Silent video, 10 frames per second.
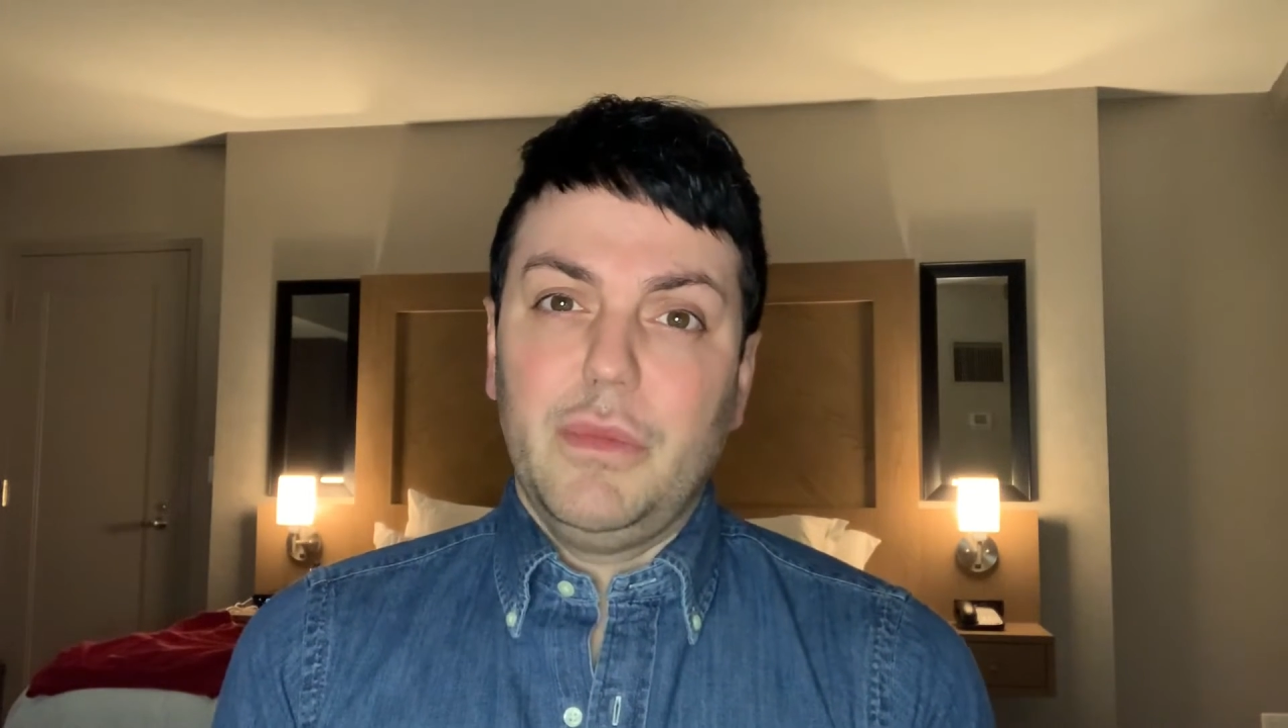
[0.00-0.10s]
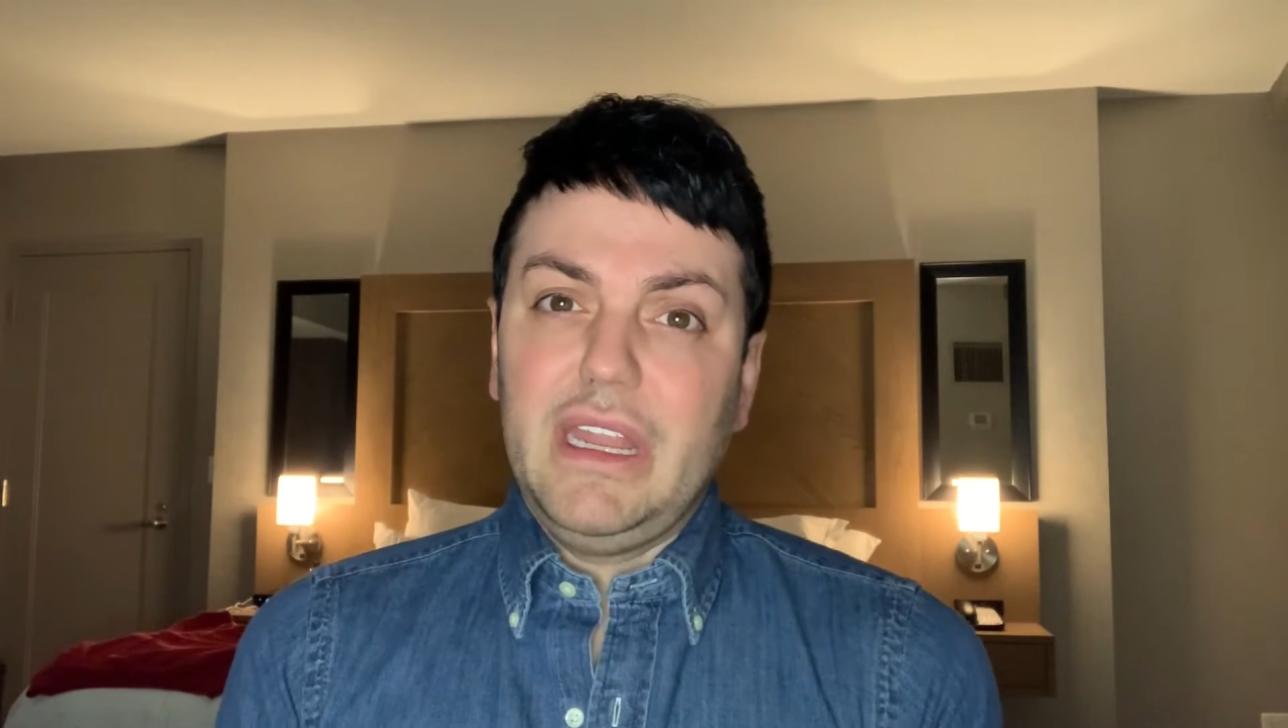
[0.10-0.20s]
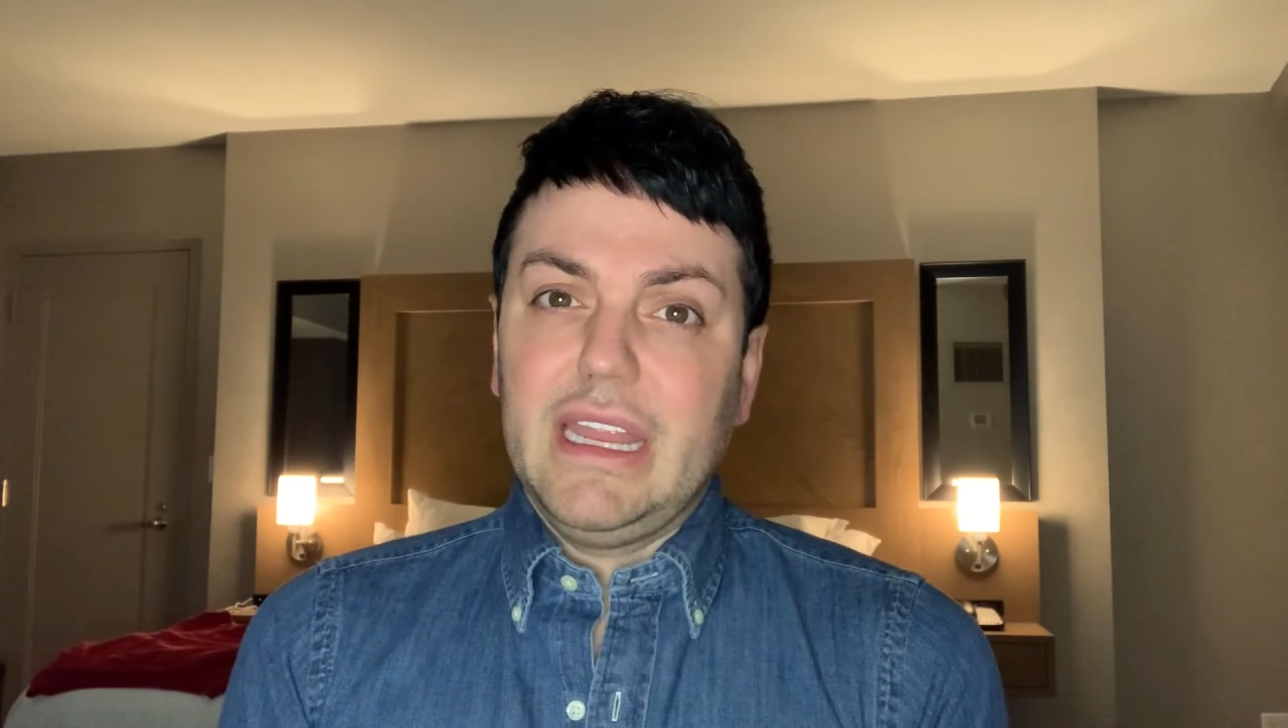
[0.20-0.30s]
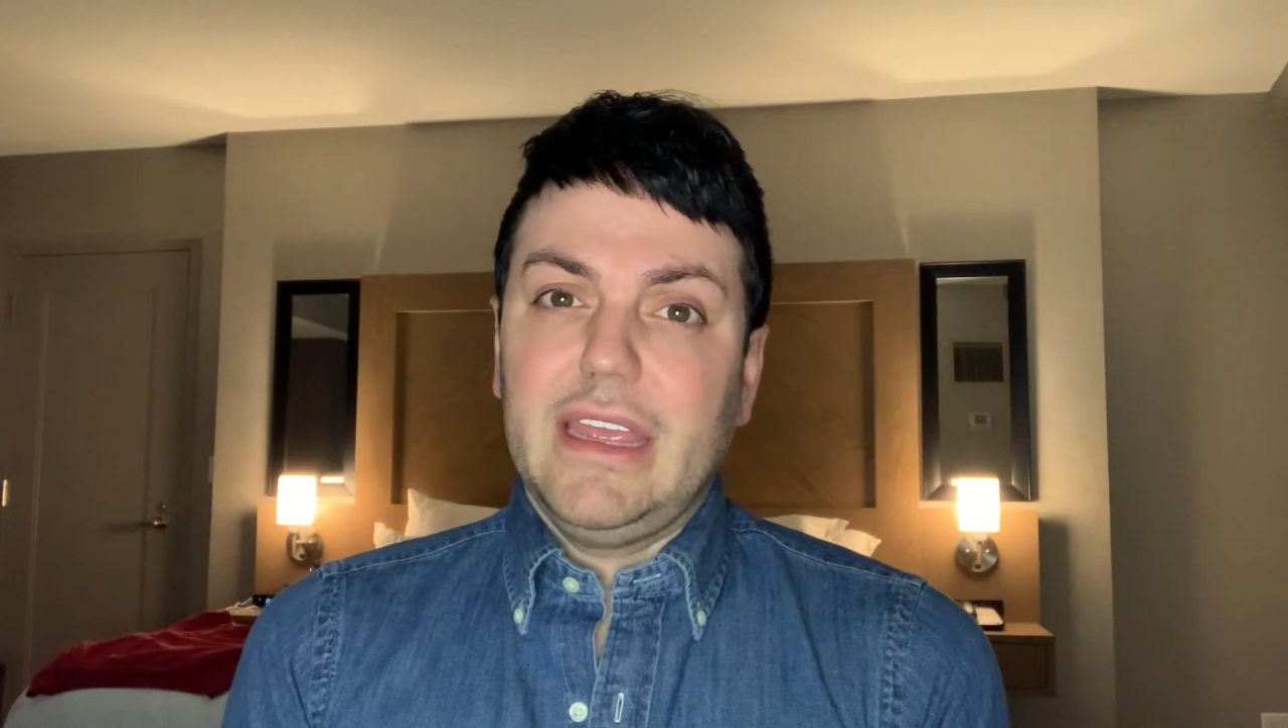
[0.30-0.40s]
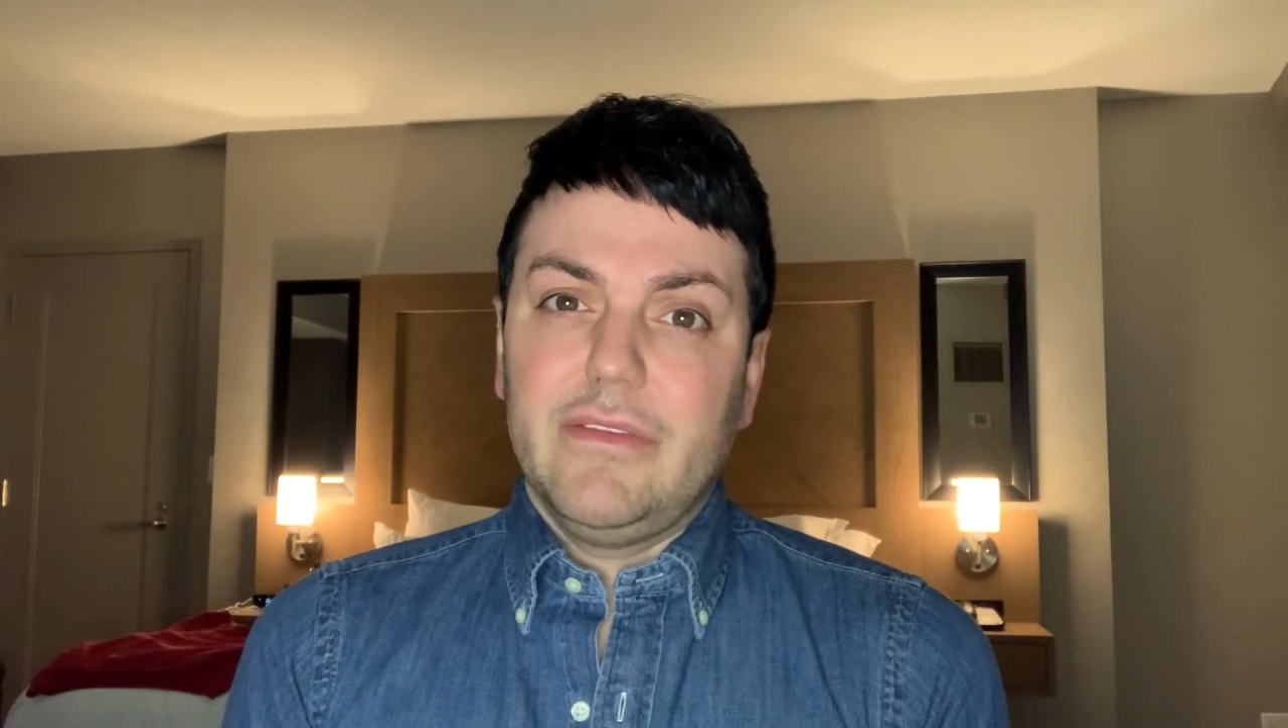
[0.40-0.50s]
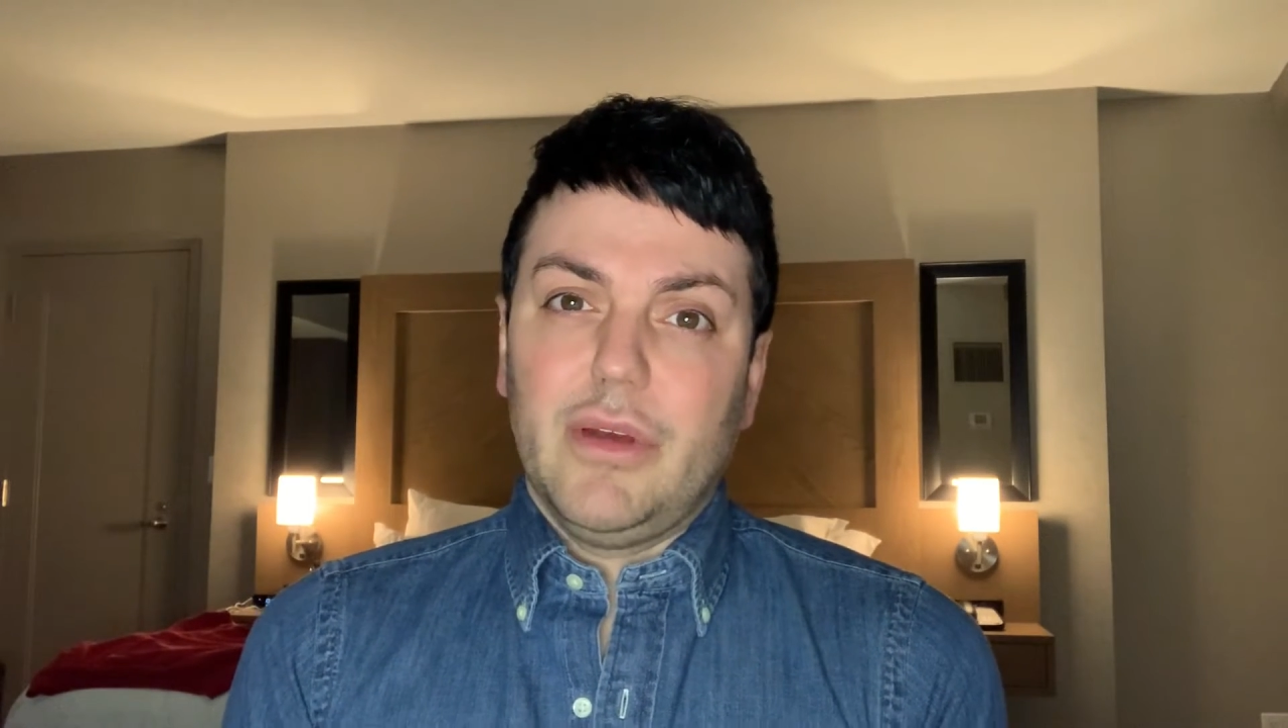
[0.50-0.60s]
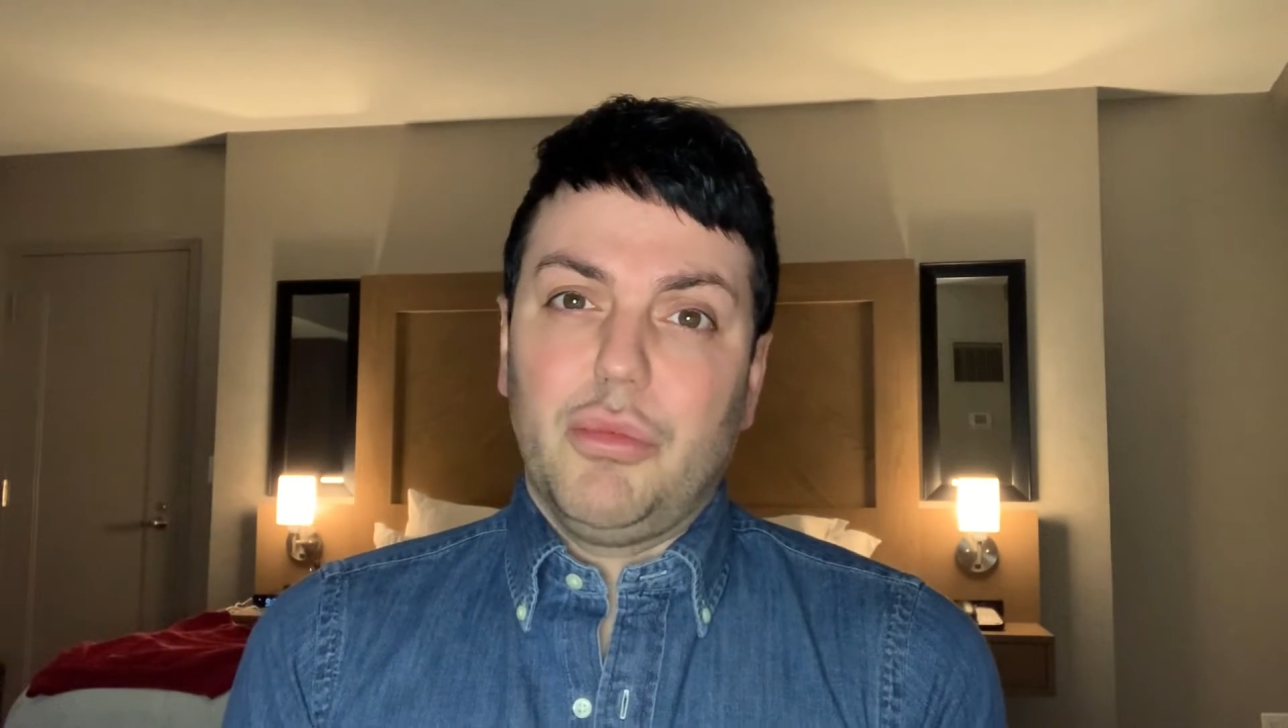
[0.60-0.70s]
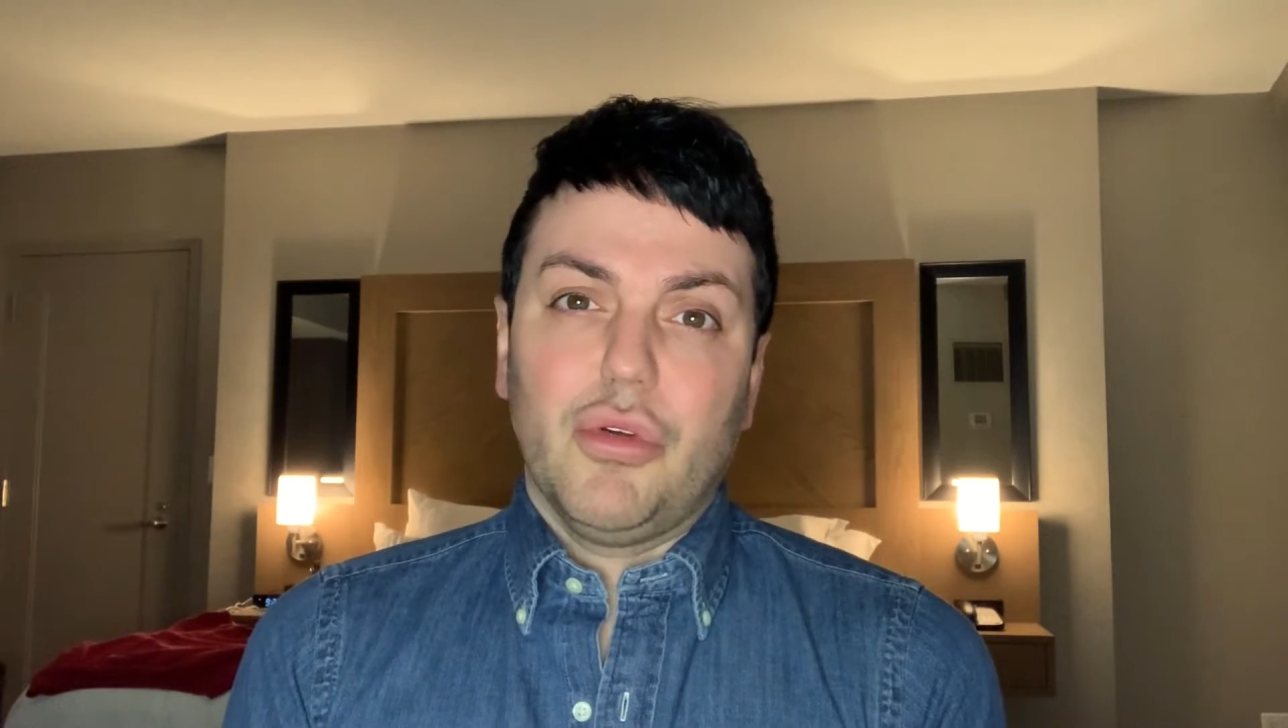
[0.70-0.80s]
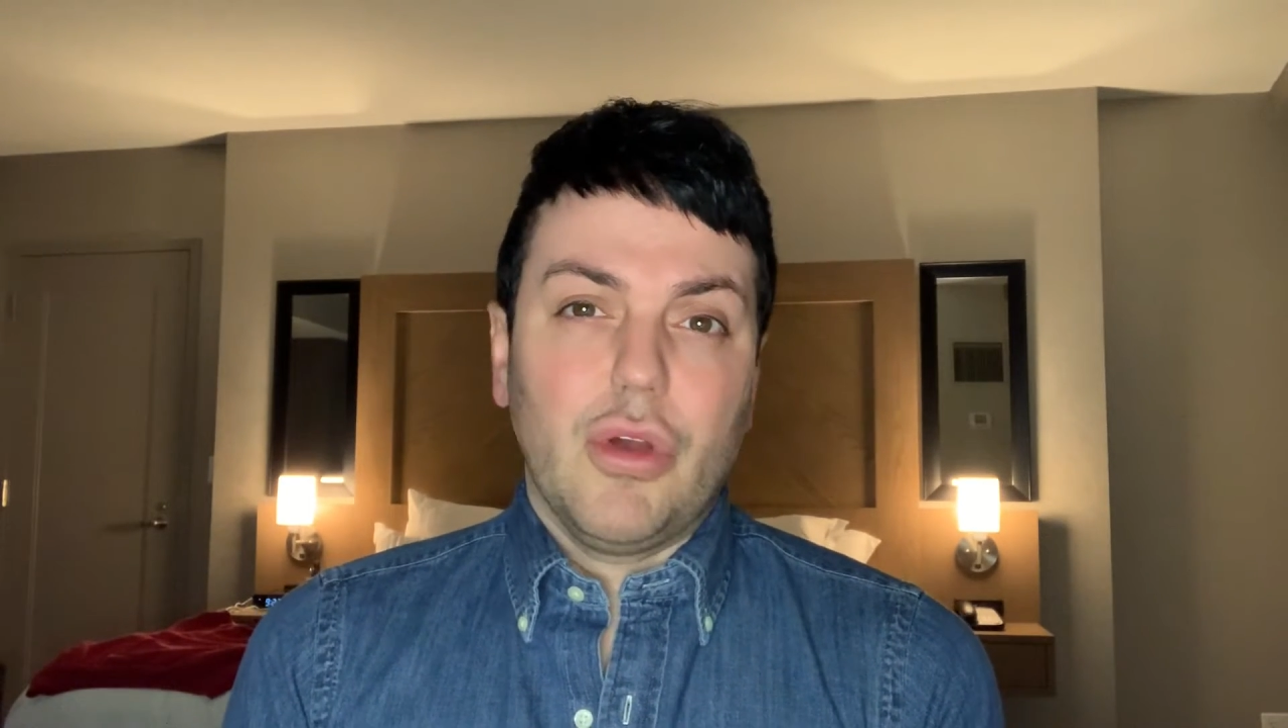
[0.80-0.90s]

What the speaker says: me to give a